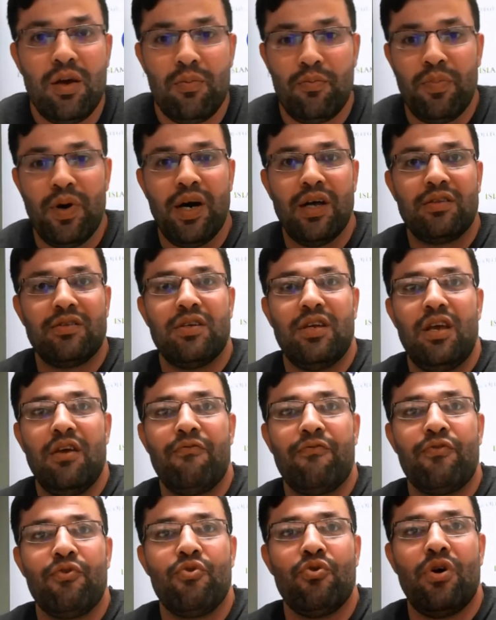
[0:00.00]
But
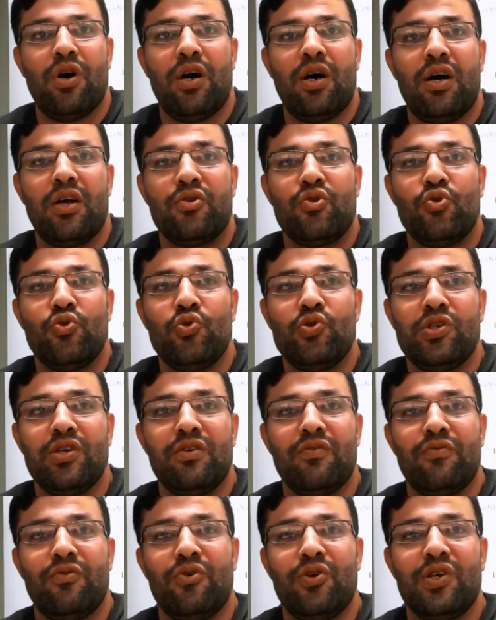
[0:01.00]
if you are
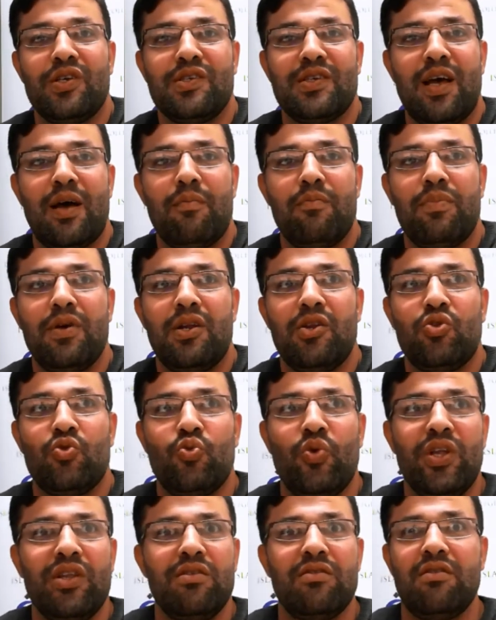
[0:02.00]
using, for example,
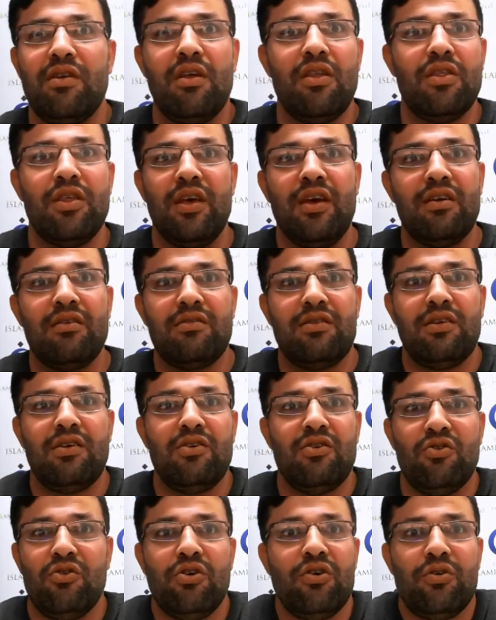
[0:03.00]
20,
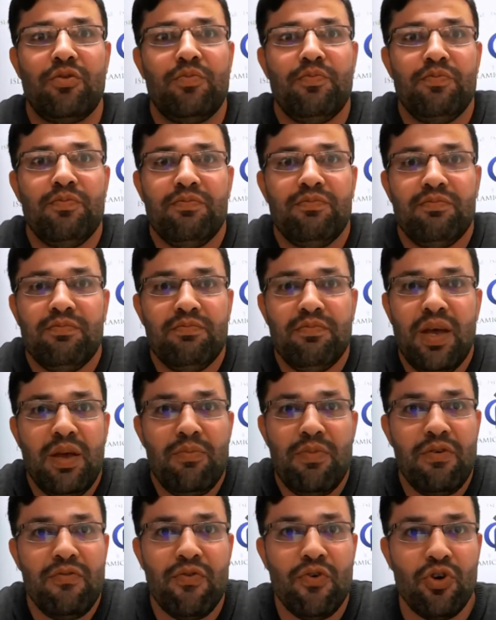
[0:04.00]
30 or
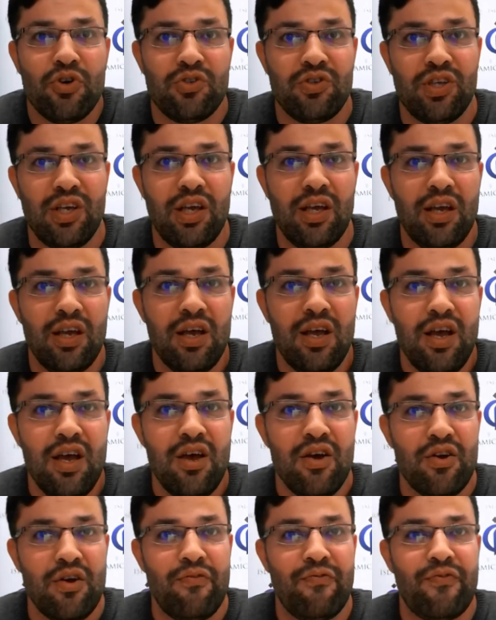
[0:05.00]
maybe 40
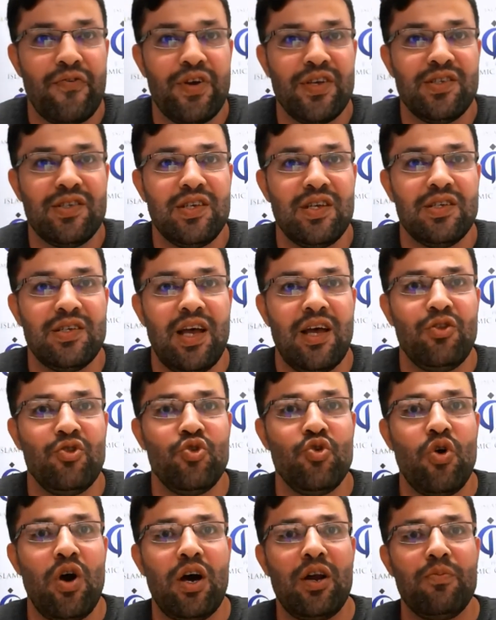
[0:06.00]
references,
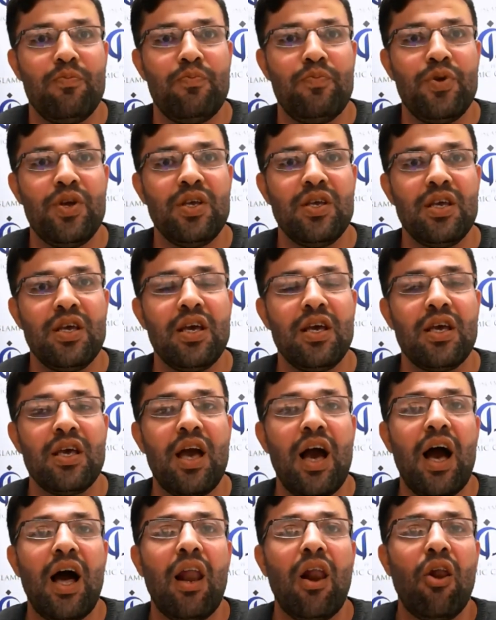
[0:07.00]
and you are
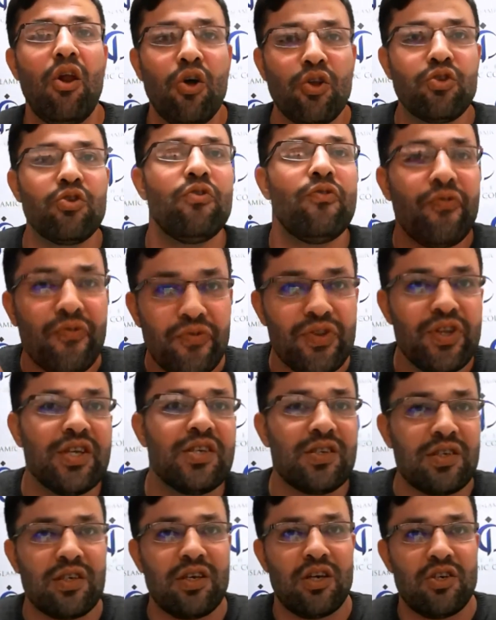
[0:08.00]
bringing a lot of
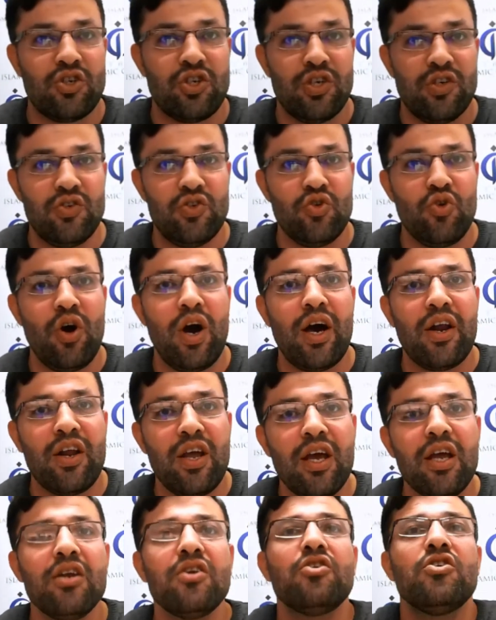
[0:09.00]
discussions, you
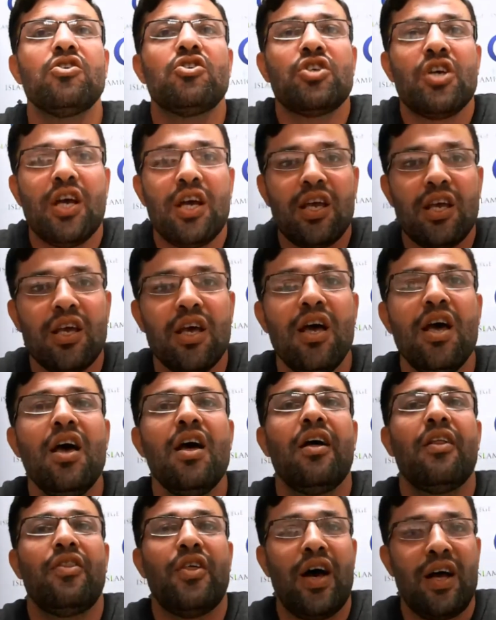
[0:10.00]
are enriching
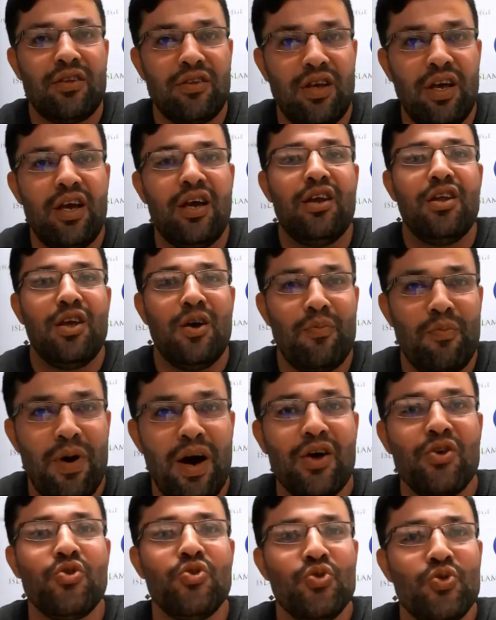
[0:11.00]
that area
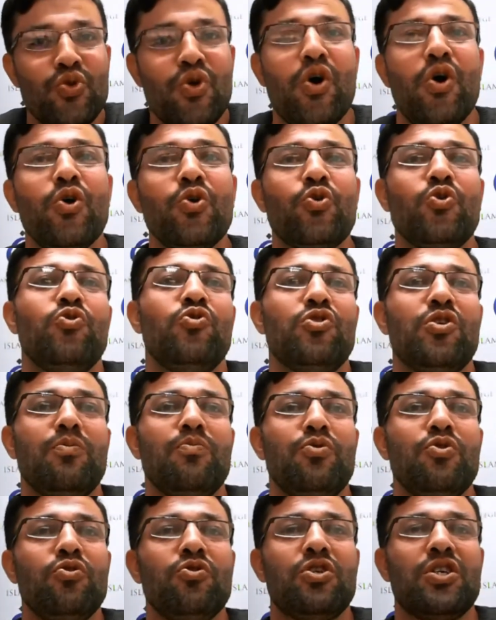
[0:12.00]
by your own
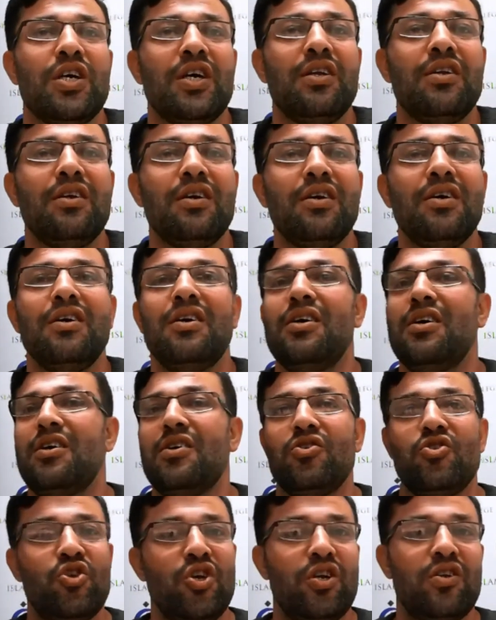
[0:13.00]
contribution,
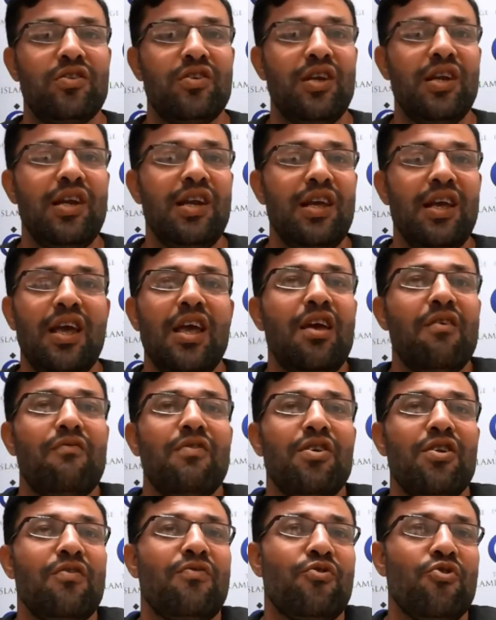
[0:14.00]
certainly,
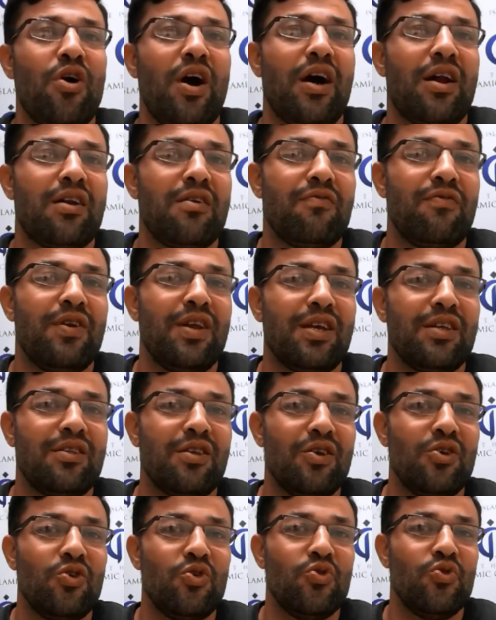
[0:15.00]
even if you are
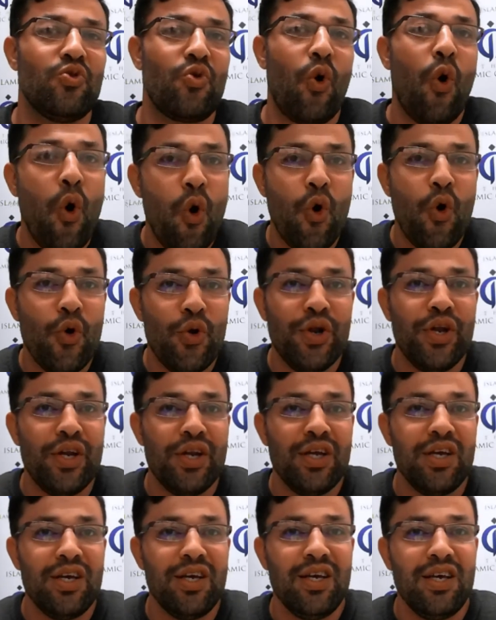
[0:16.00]
reflecting your
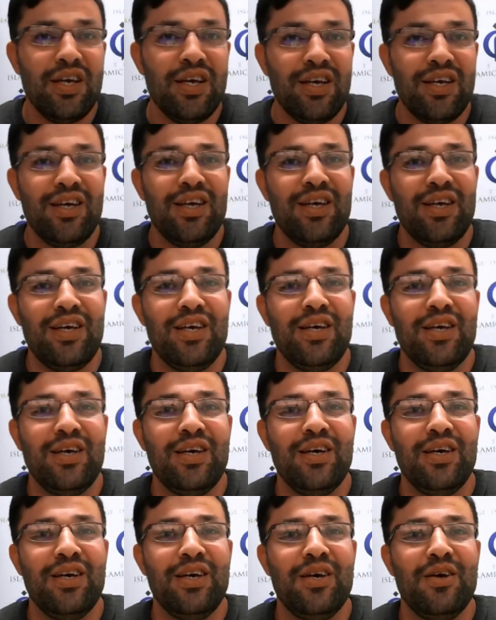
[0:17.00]
own
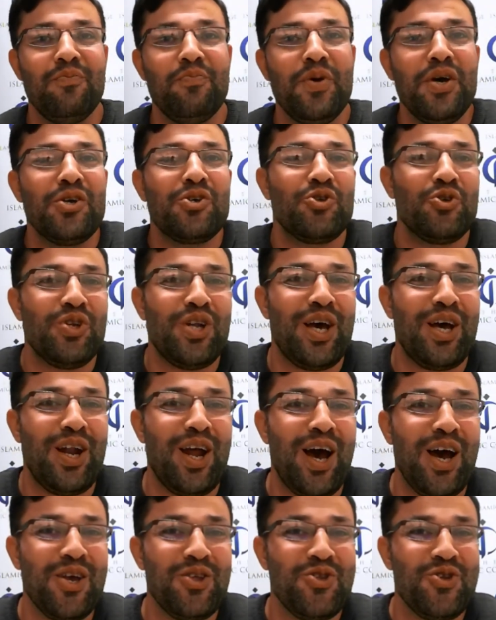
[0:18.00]
personal
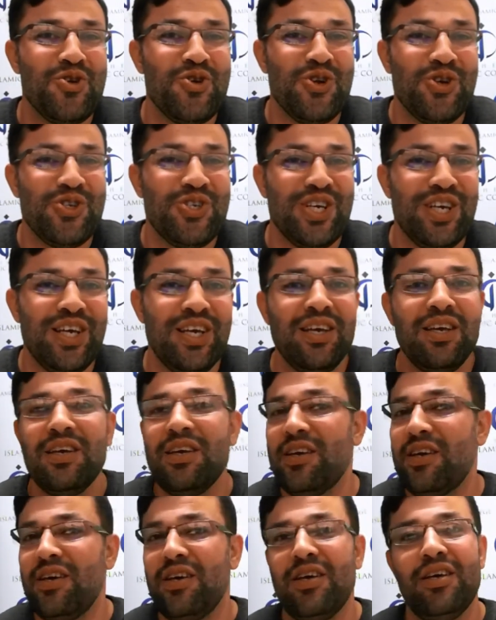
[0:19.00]
ideology,
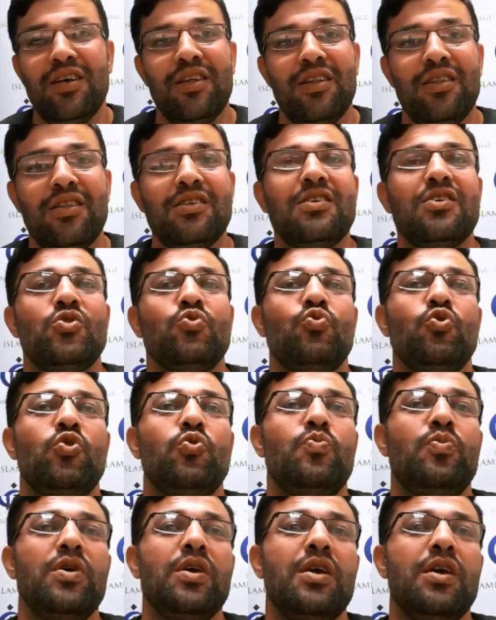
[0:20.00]
this
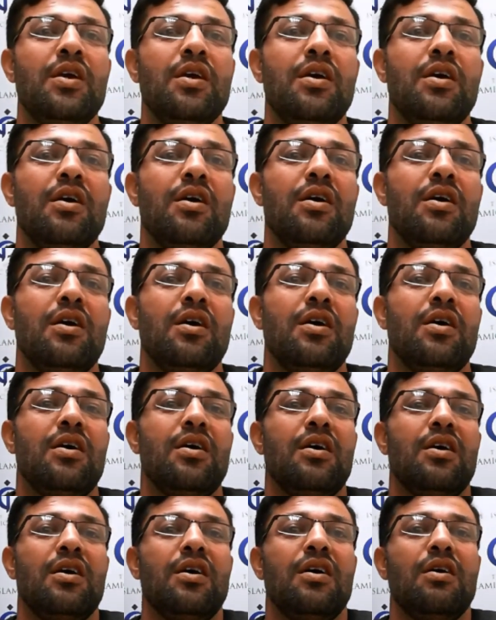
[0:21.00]
would be
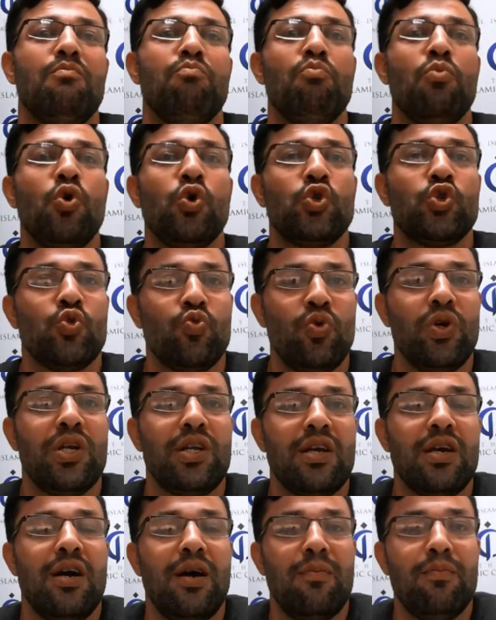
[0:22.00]
most
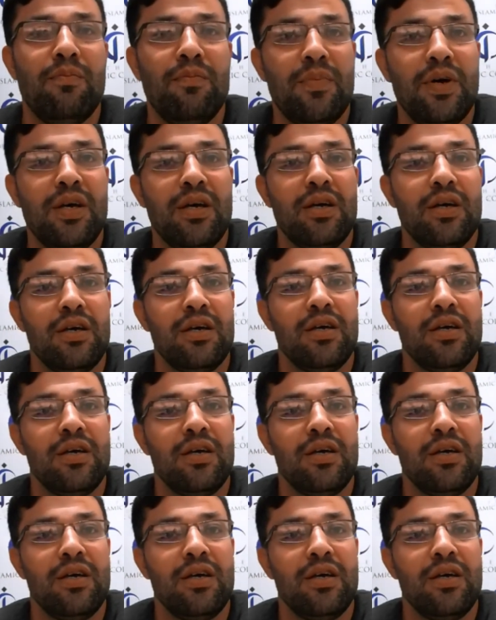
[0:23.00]
welcome